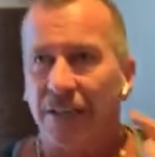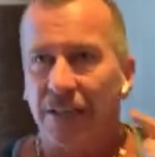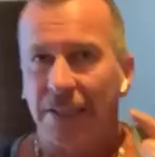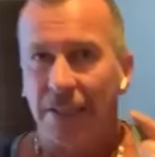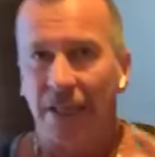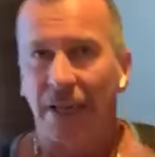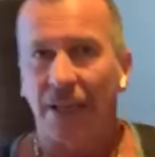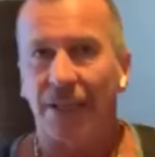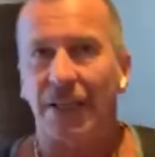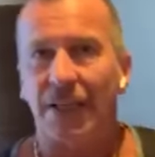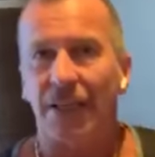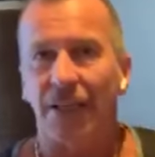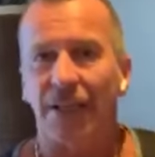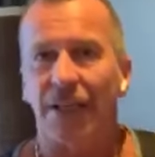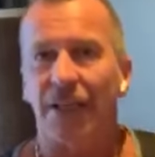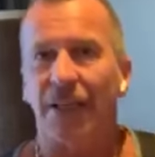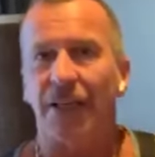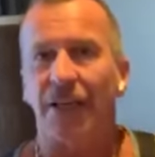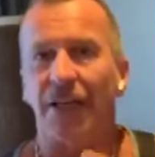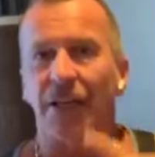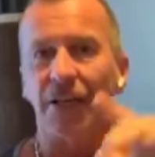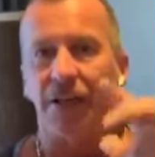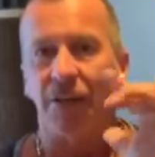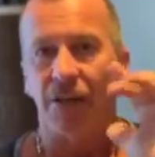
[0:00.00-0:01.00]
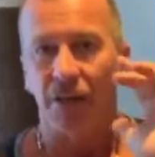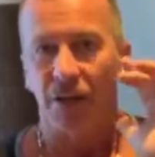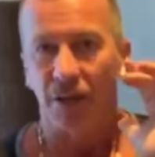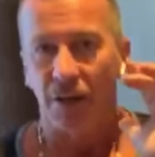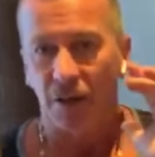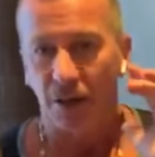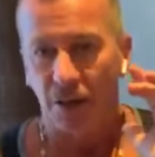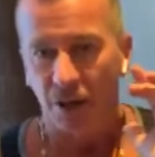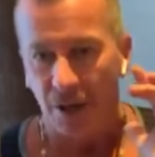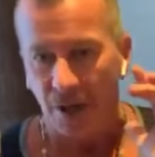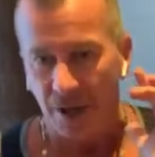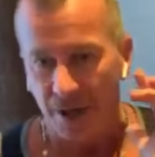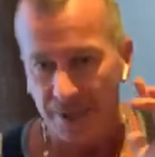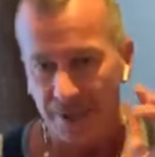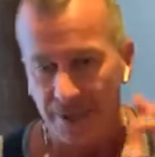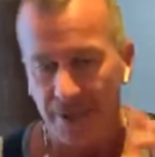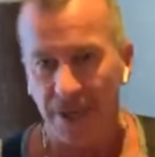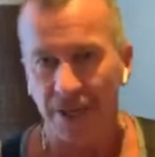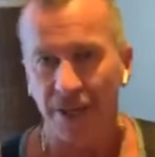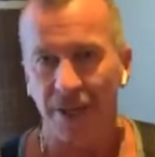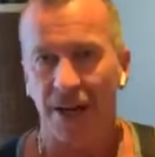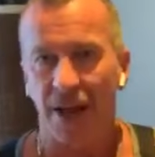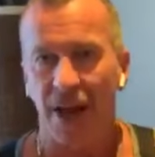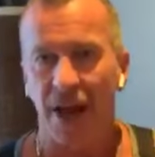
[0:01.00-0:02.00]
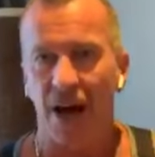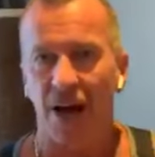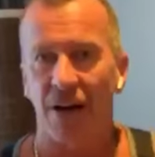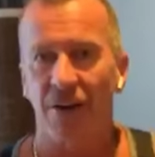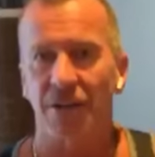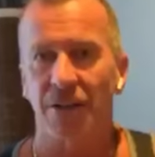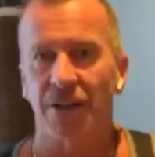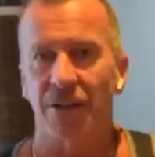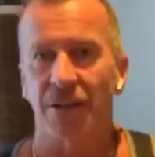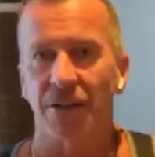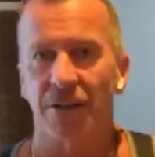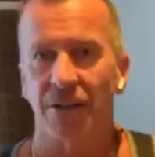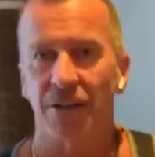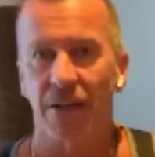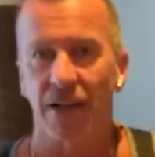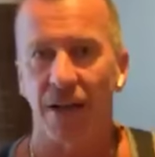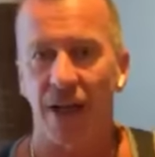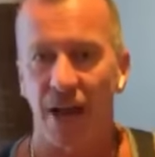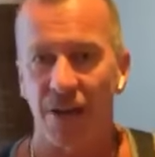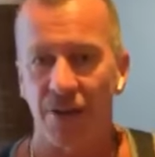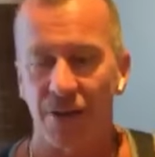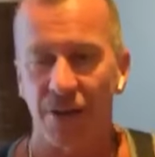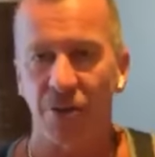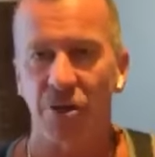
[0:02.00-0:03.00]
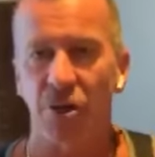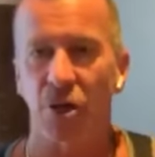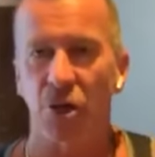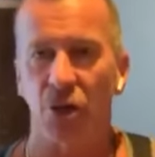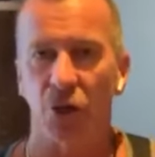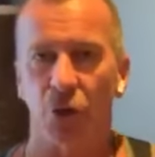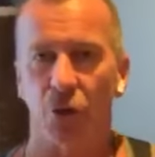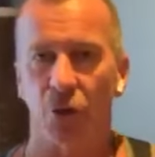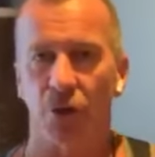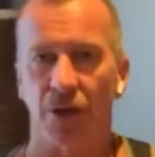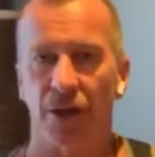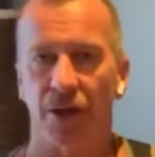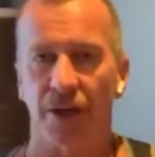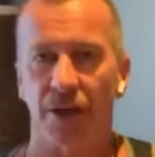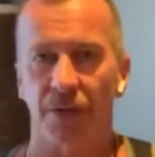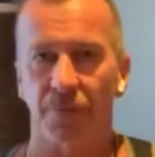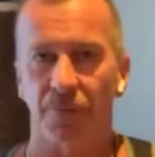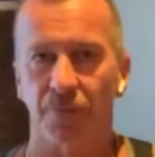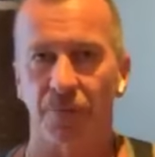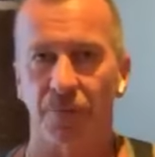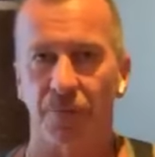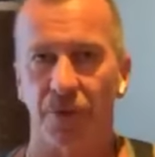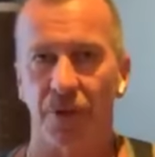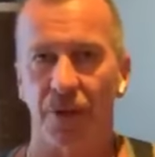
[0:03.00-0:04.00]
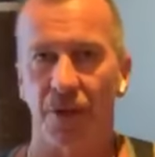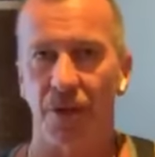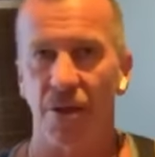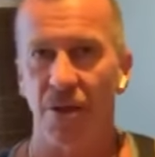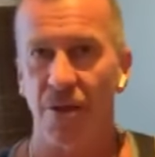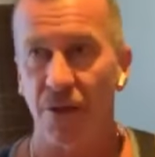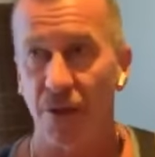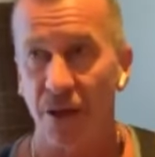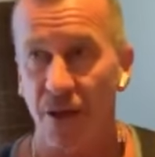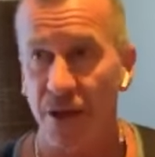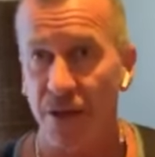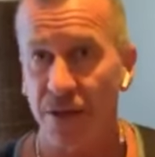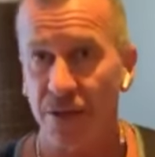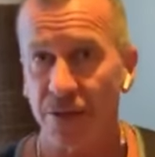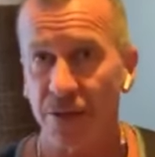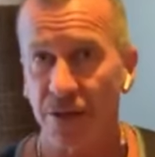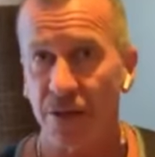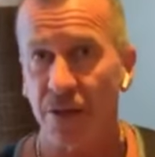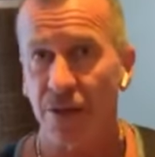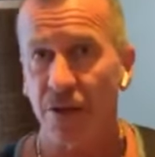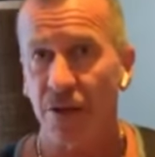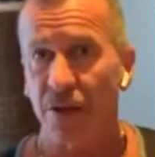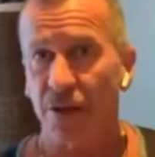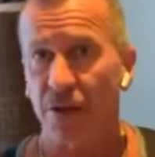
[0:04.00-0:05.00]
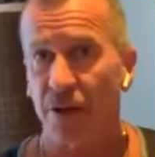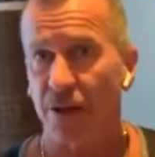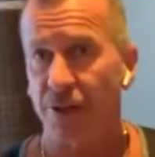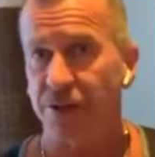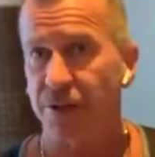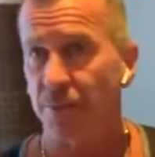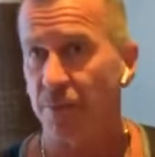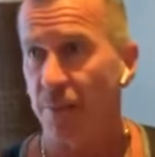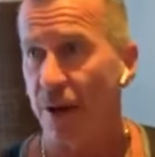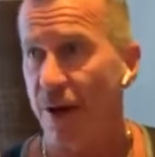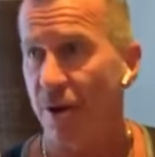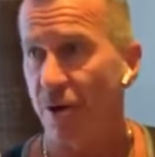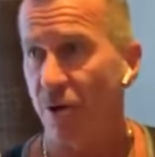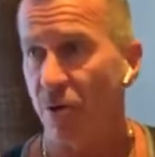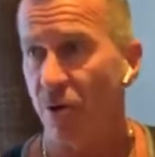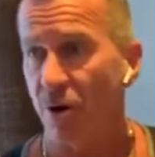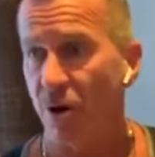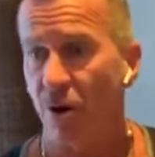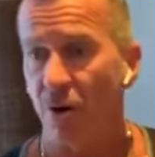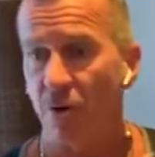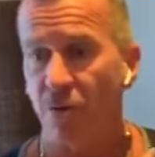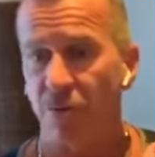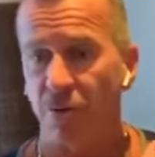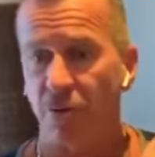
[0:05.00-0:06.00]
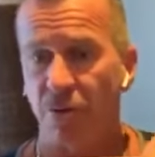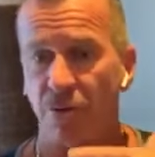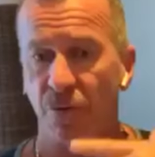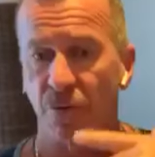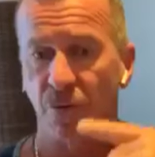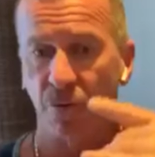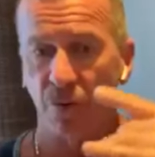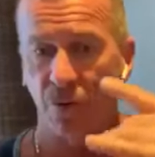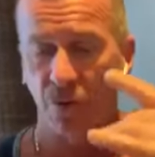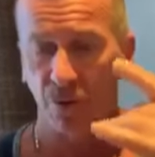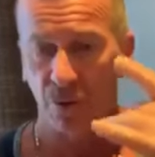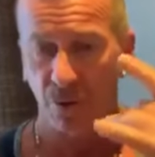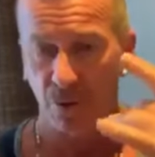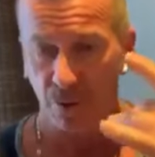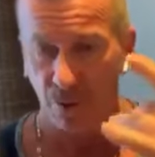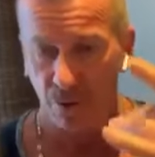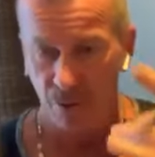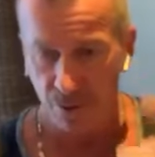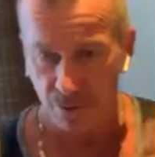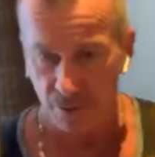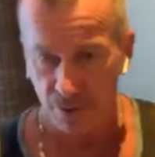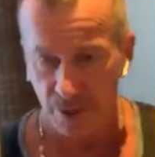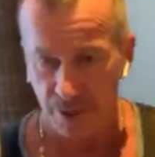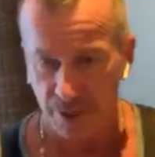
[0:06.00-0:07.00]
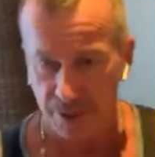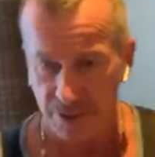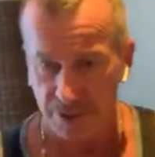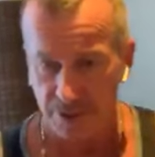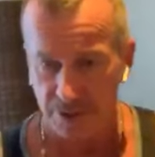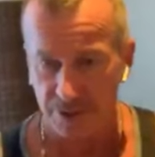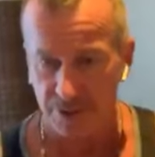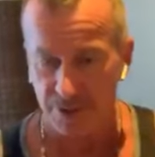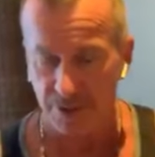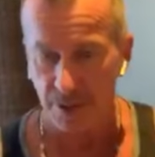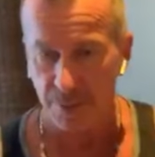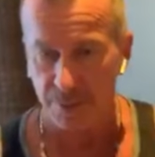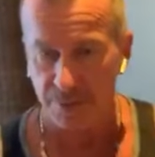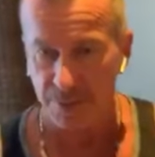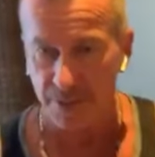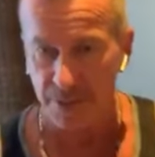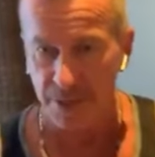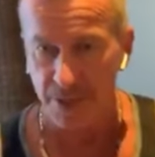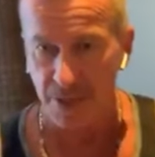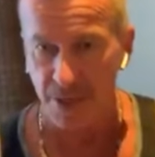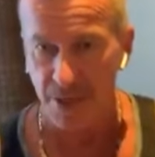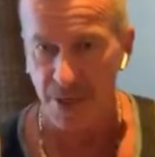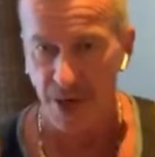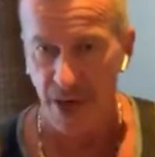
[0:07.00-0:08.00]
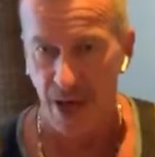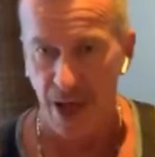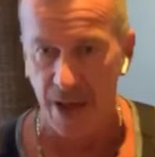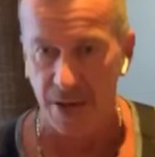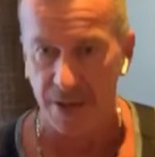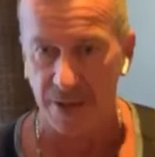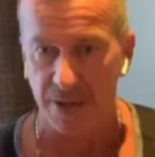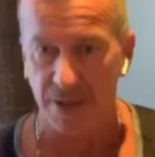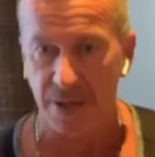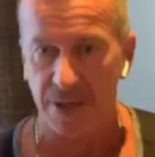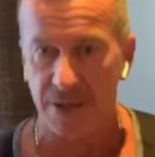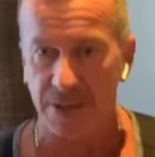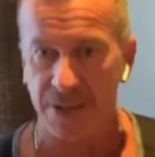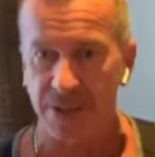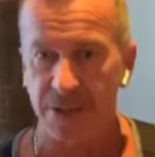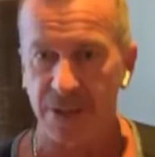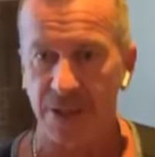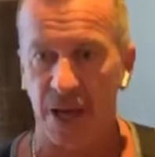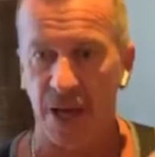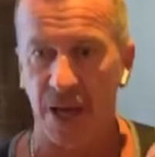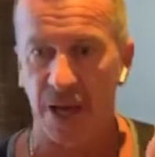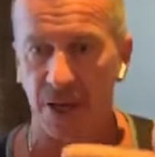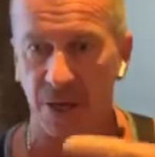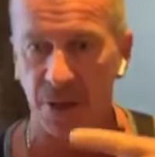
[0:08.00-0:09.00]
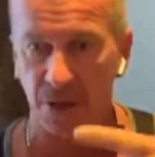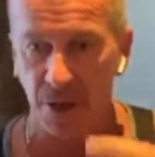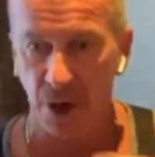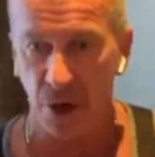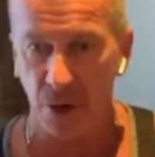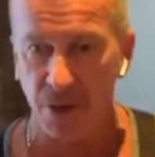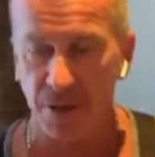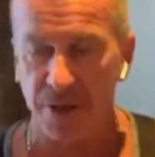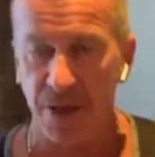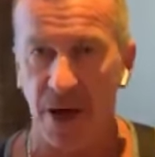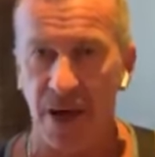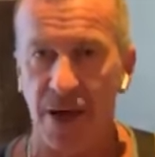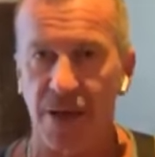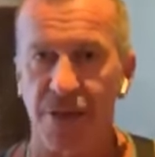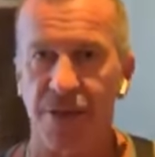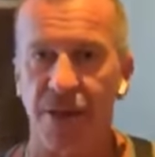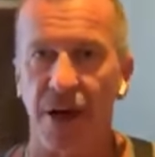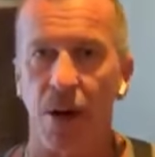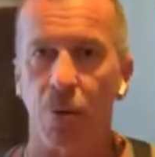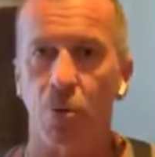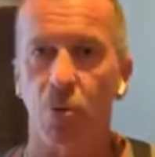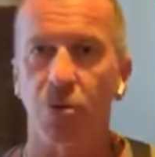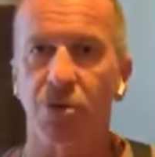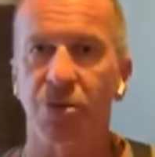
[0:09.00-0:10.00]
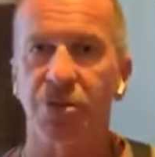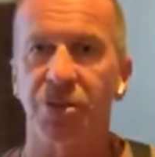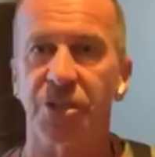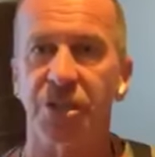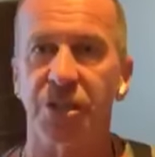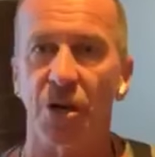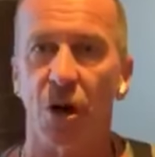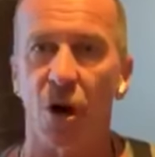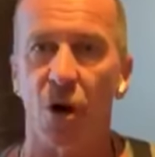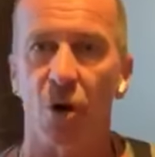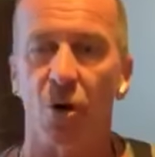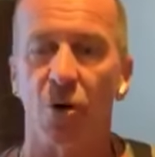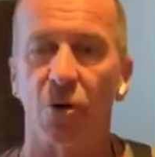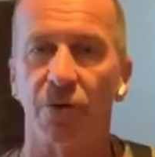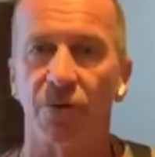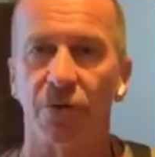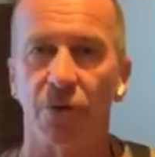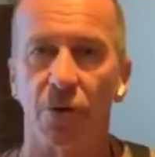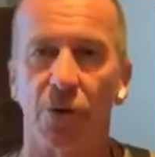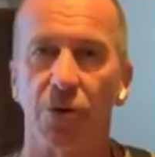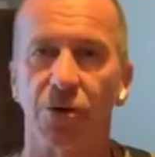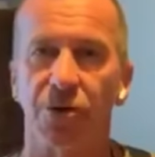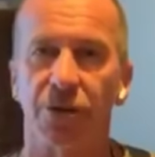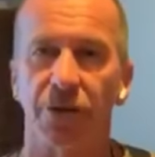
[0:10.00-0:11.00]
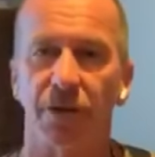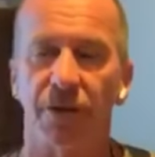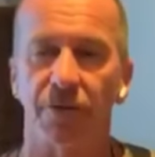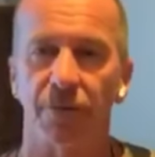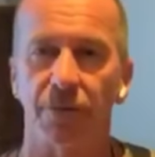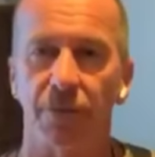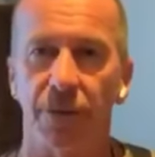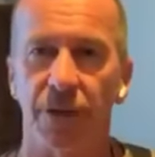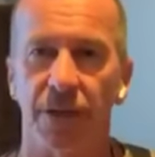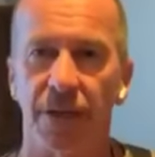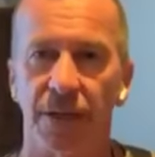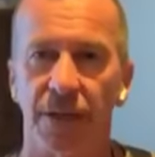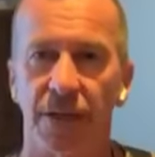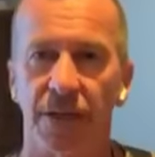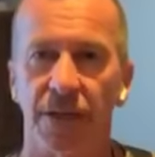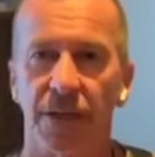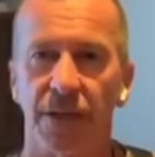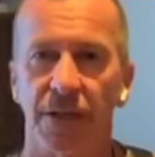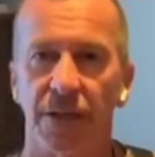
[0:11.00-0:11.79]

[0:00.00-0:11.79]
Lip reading: Get clear and get it out, and then you can look at it. Then it's a matter of accepting that and saying, okay, that was the old version of me.